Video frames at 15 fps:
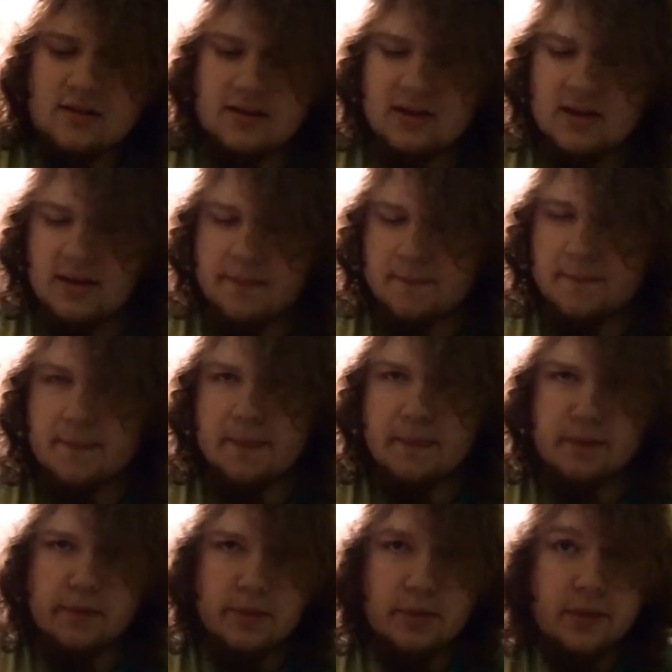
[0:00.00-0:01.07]
Okay,
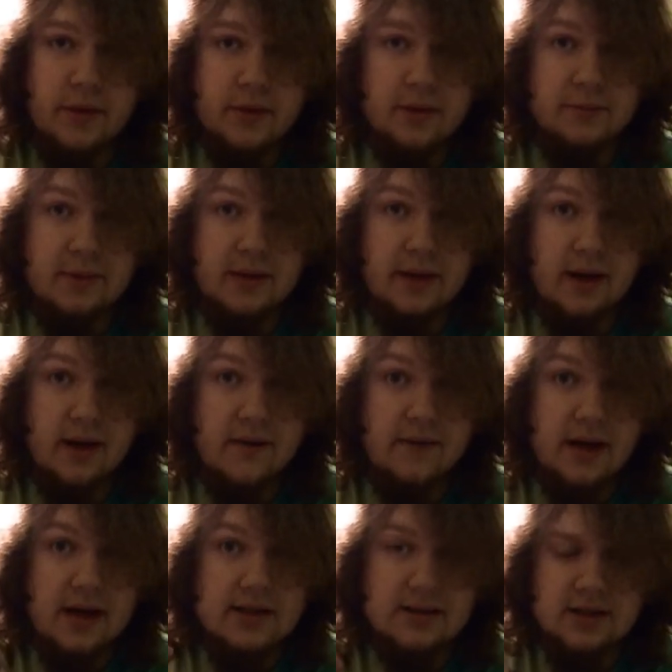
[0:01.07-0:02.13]
little bit of
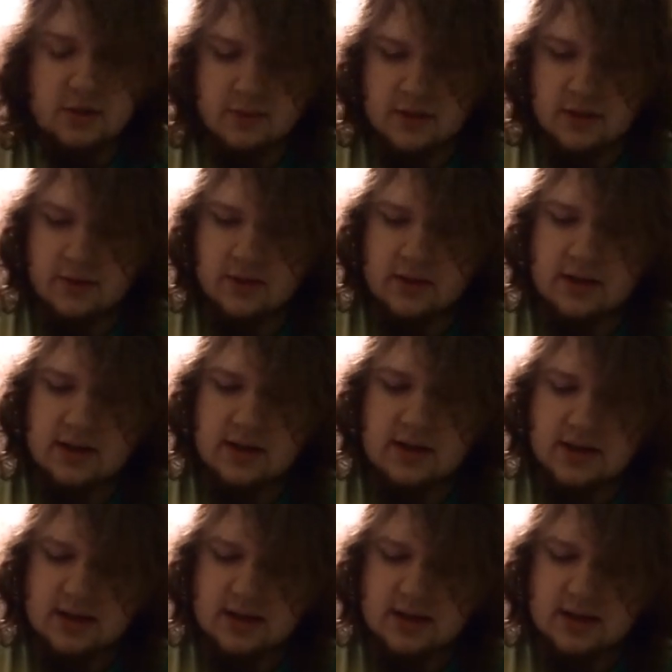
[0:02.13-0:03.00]
Husky Wintergreen.